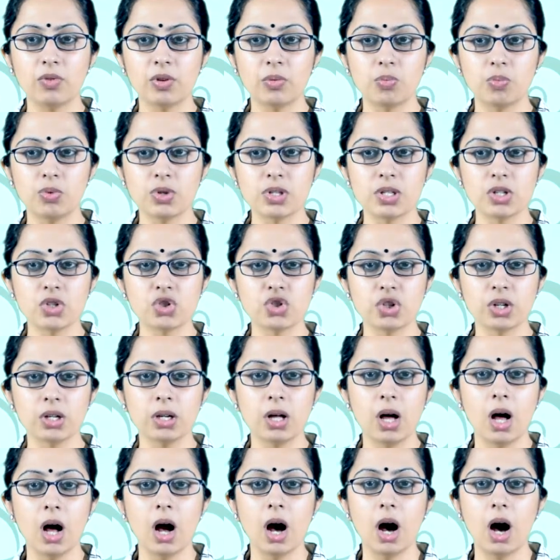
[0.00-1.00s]
with precision
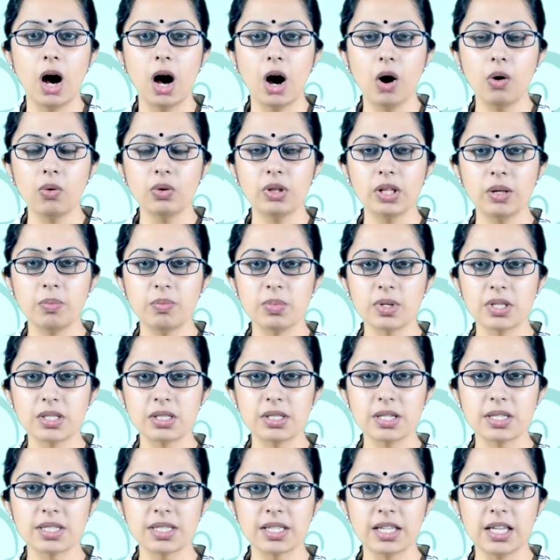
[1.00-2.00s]
how the
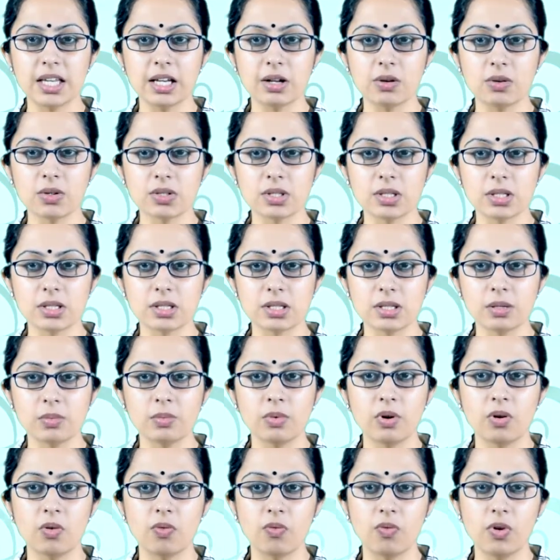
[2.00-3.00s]
business ecosystem
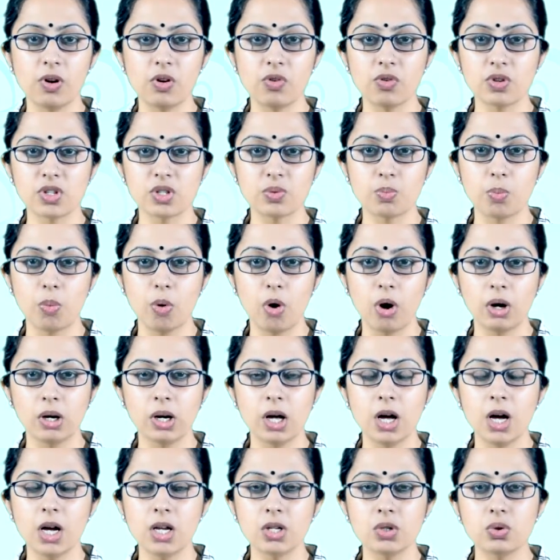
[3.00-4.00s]
will respond
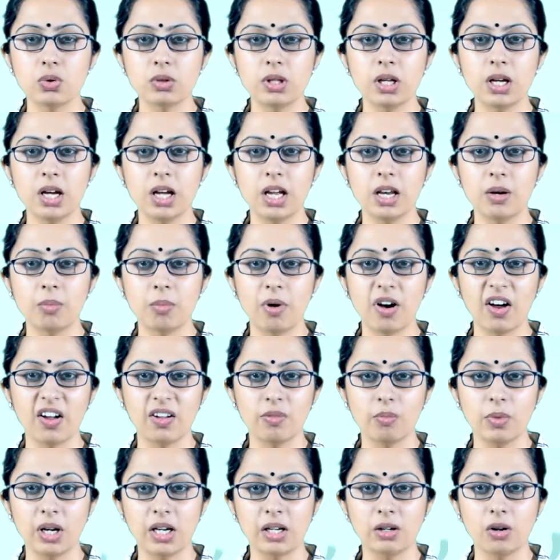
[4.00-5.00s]
to the
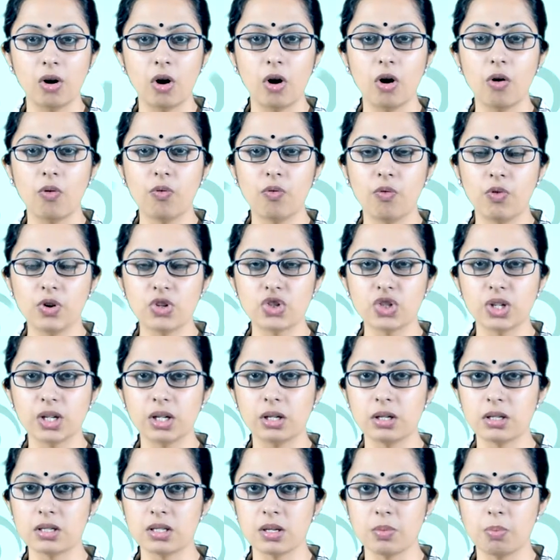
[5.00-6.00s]
environment of which
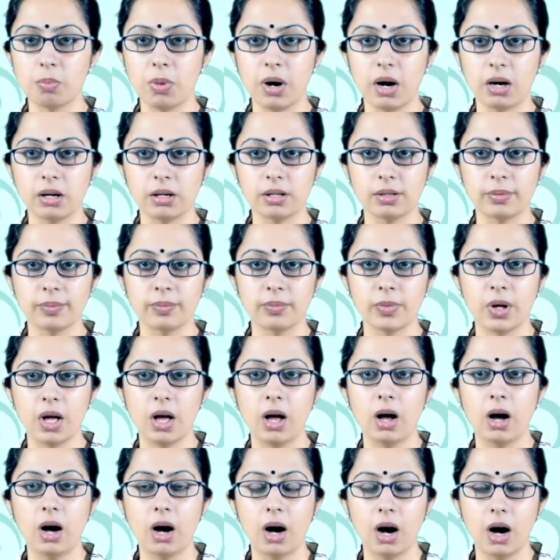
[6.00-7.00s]
it is a part.
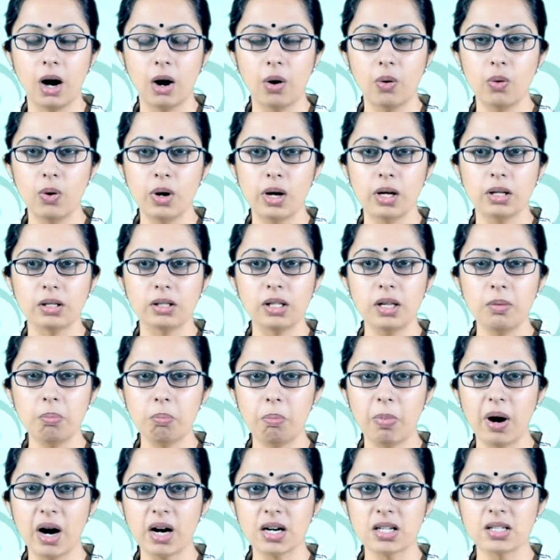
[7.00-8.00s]
How the
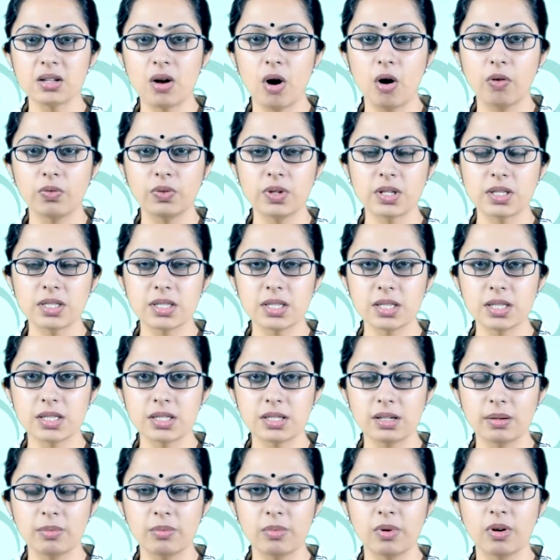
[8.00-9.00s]
parts of the
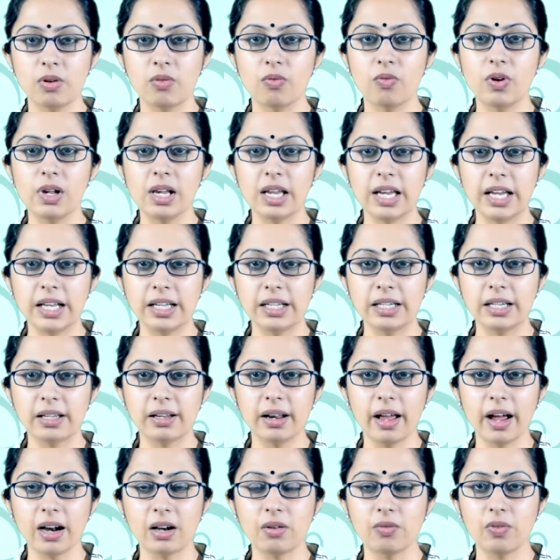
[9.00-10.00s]
system will
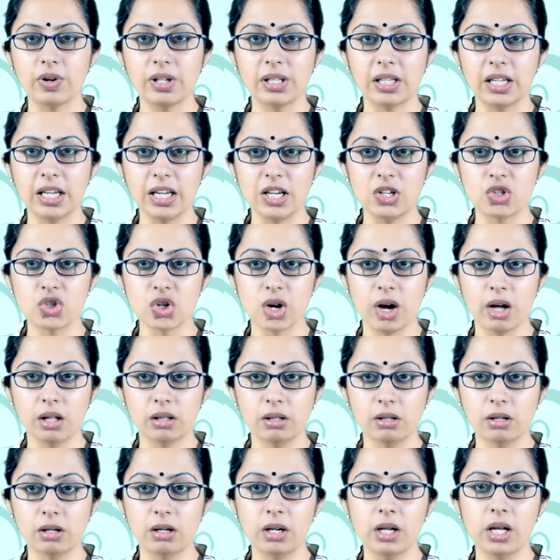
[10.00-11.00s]
interact with each
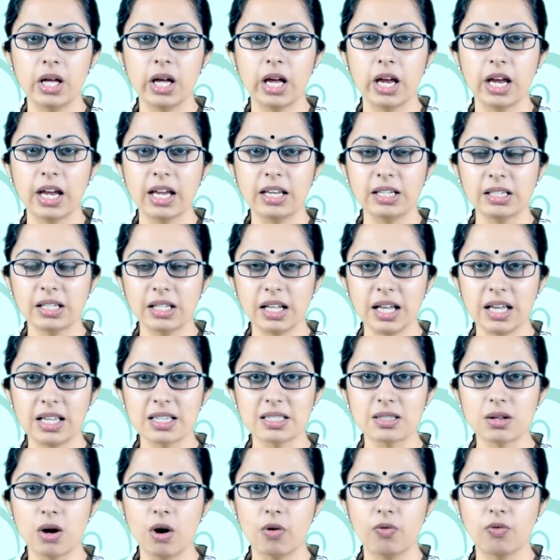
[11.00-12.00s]
other in
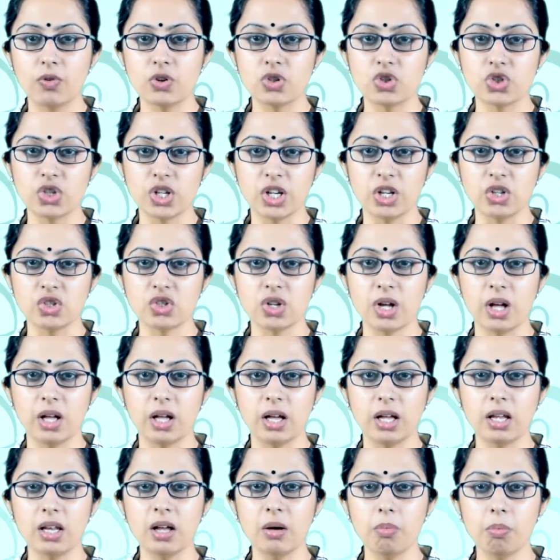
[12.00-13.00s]
case of a change
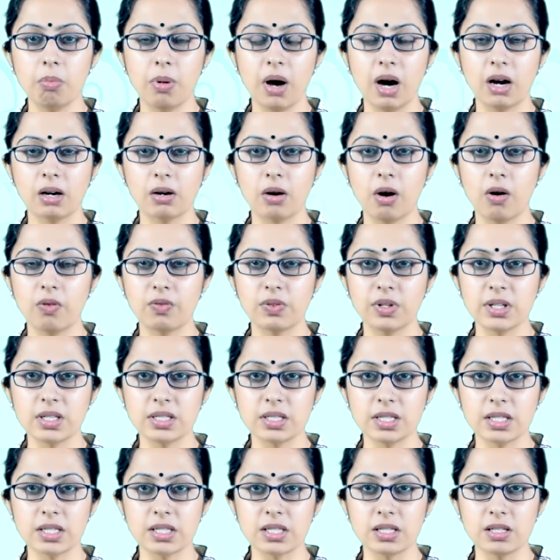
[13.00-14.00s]
in a part of the
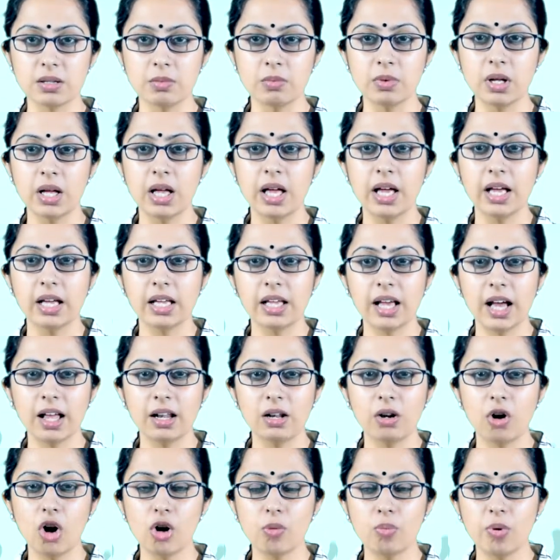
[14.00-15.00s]
system
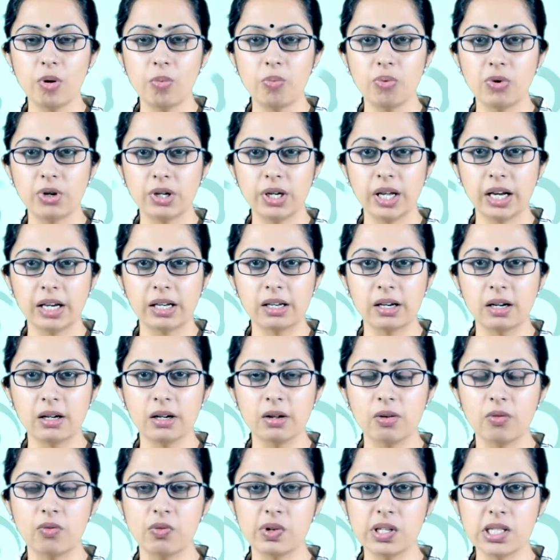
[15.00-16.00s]
cannot be predicted
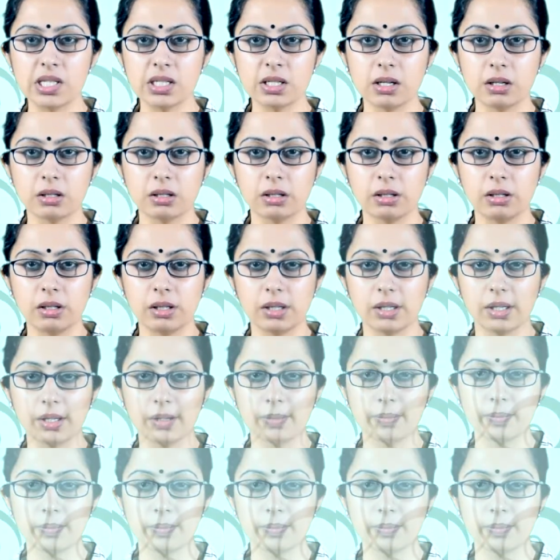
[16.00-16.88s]
with certainty.